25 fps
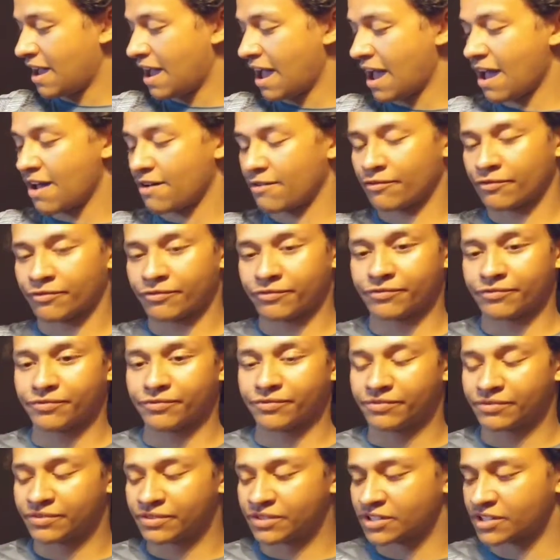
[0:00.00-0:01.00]
have
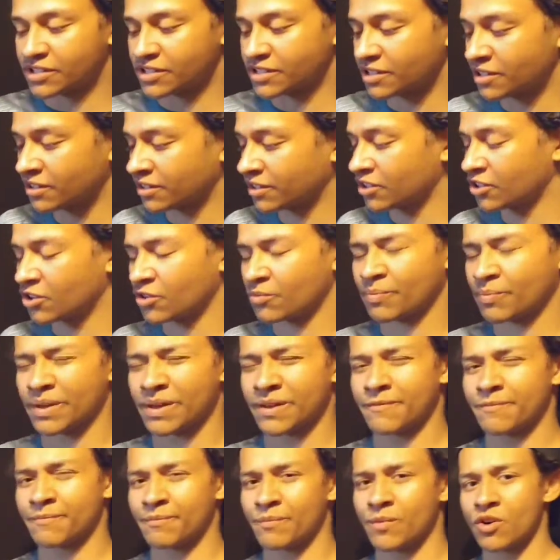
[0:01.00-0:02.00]
just a little
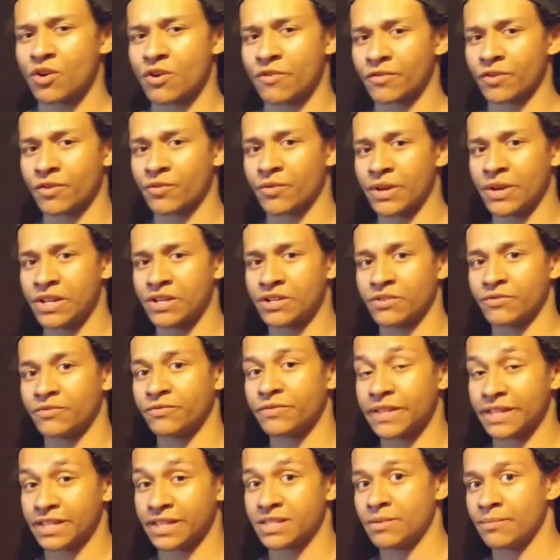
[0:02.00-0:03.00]
bit more of a rangy
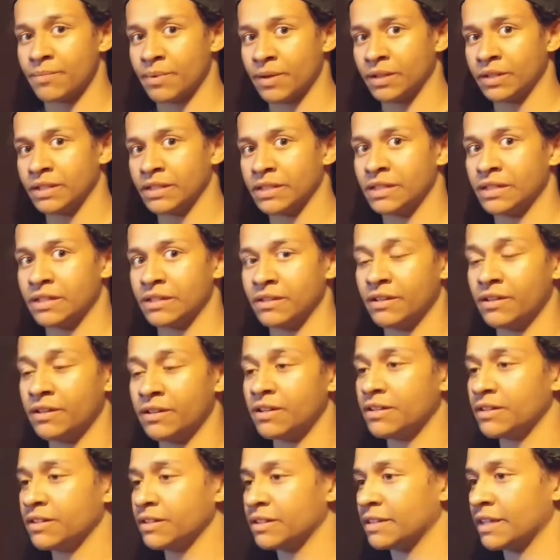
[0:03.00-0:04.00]
flexibility,
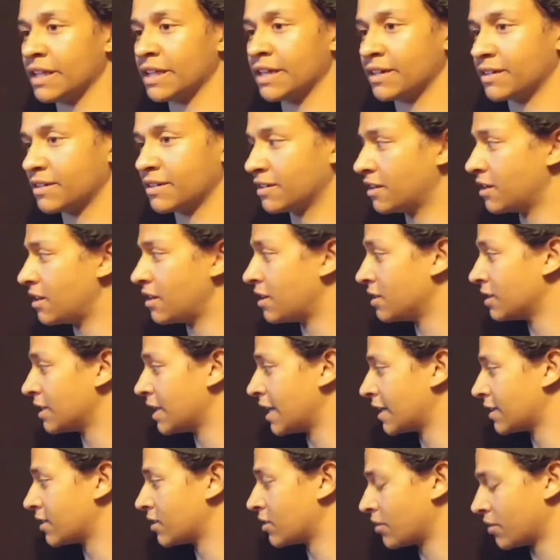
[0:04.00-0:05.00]
like
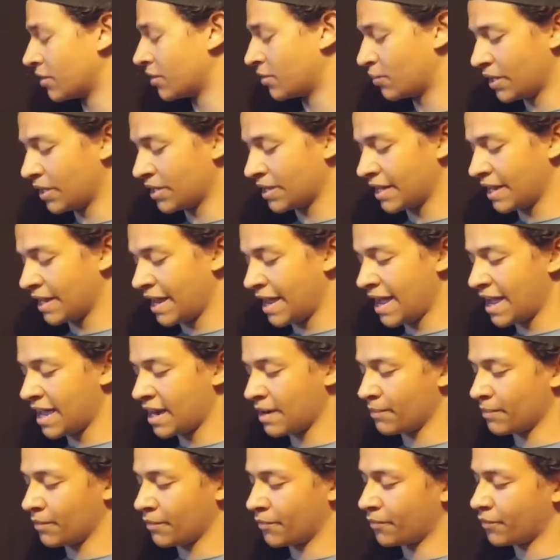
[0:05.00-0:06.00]
unlike the way that I had
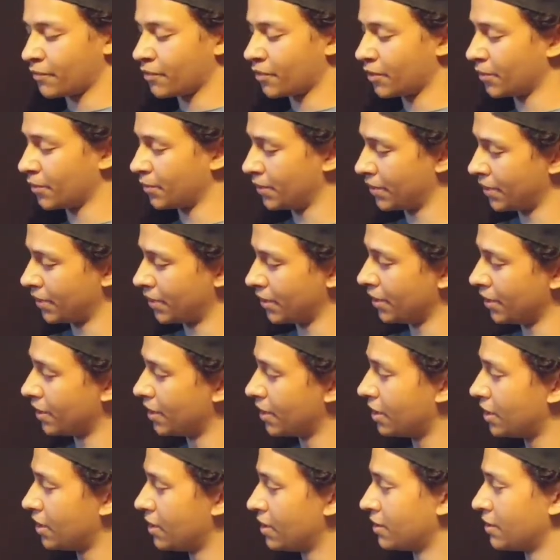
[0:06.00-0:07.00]
it before, where
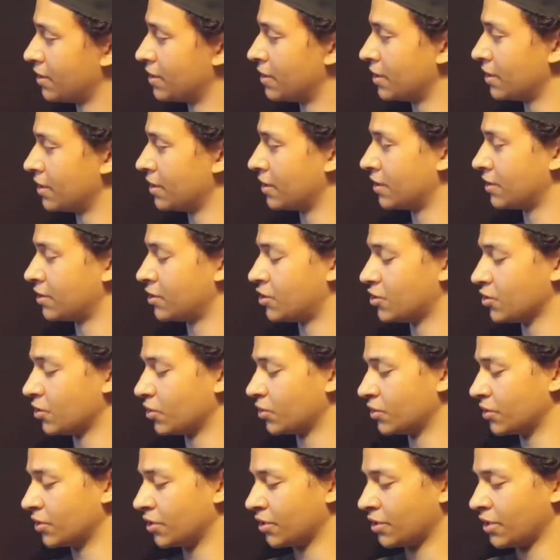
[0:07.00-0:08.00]
the
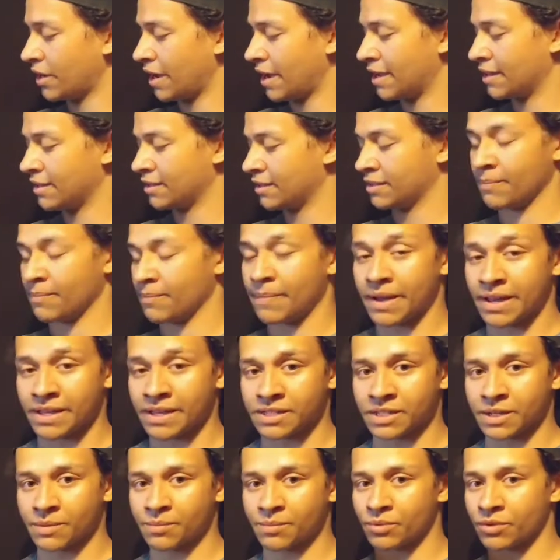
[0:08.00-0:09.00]
shoulder and the
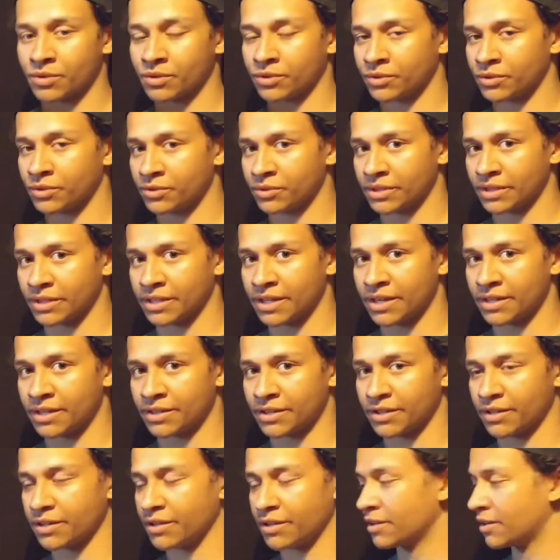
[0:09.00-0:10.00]
bicep were glued
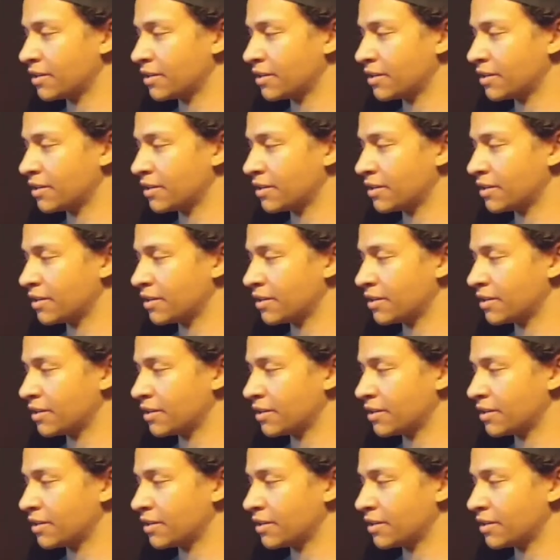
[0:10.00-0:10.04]
together.